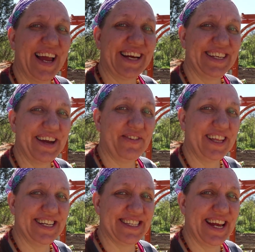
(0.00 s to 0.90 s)
I can
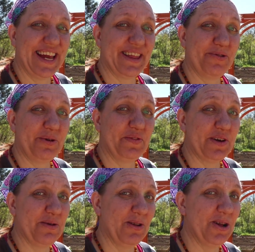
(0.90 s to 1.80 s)
definitely say that we've
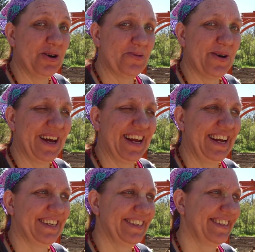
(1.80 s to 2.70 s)
come a long way.